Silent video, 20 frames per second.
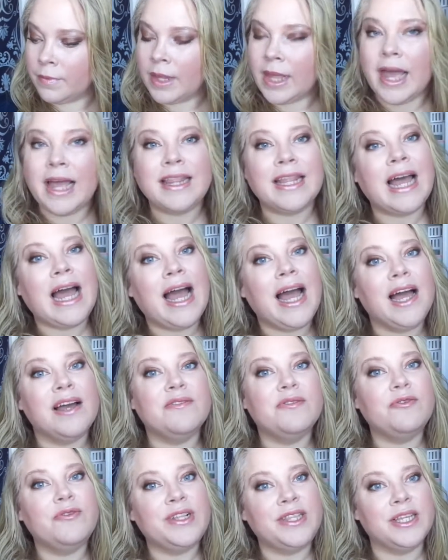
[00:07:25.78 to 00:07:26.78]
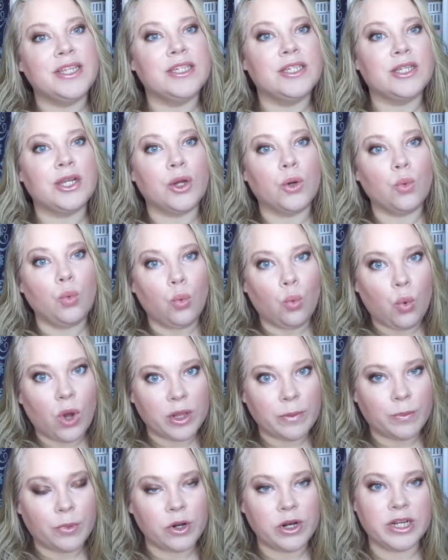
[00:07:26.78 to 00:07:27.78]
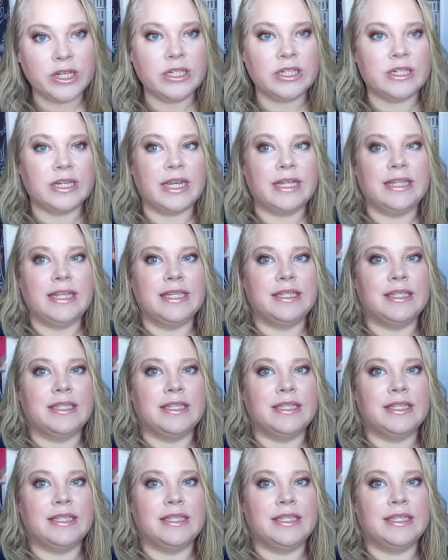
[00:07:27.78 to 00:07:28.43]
And I have finished 1 polish, and it's